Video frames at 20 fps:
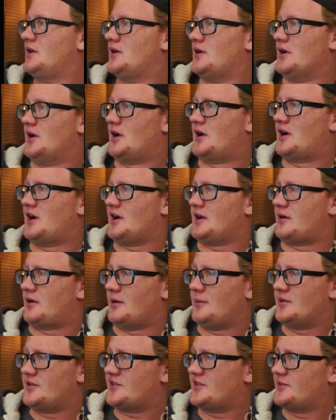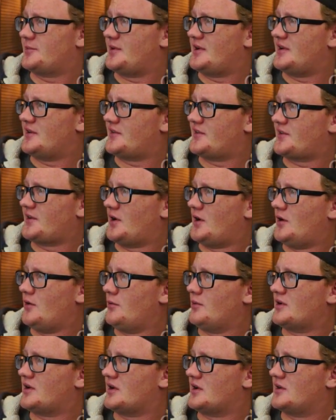Alright, our image has been installed.
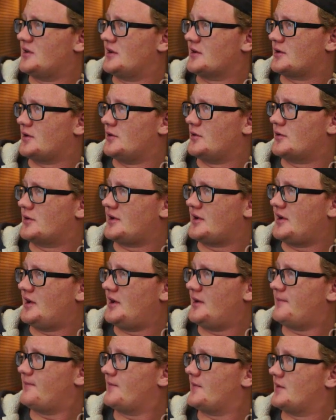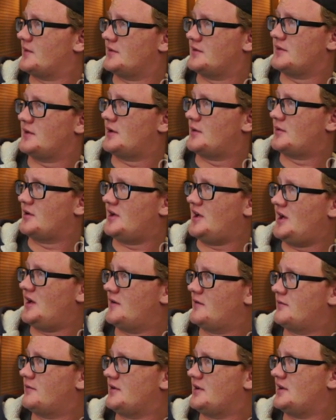We can click OK, and there we
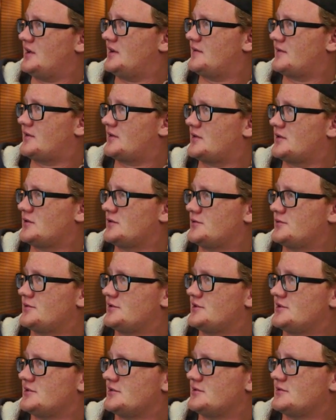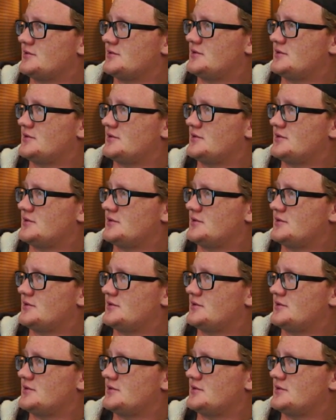have our own...